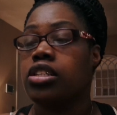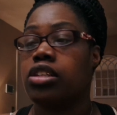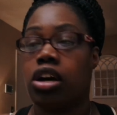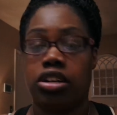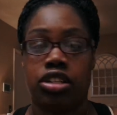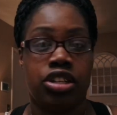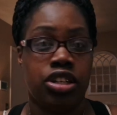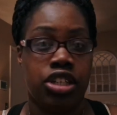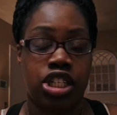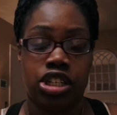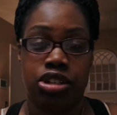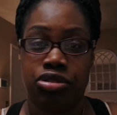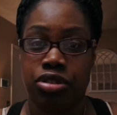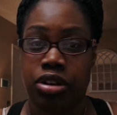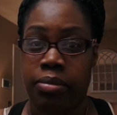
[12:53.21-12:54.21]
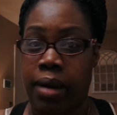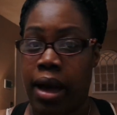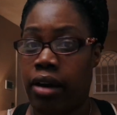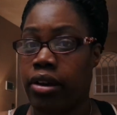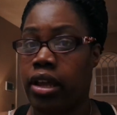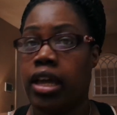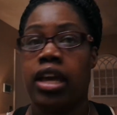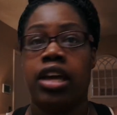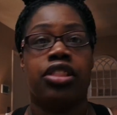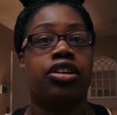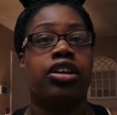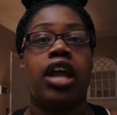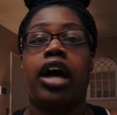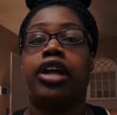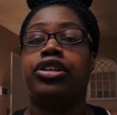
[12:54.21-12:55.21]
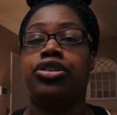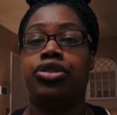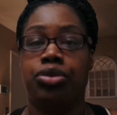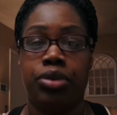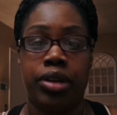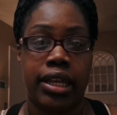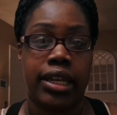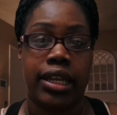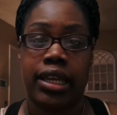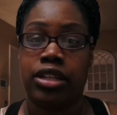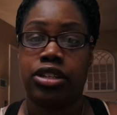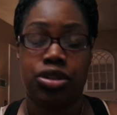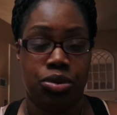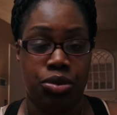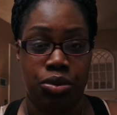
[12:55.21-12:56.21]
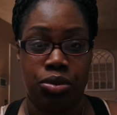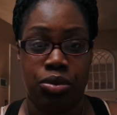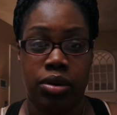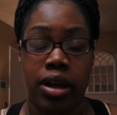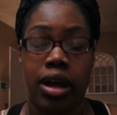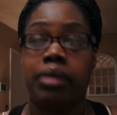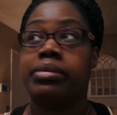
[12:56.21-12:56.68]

Talk to your children about it. They're not doing it in school.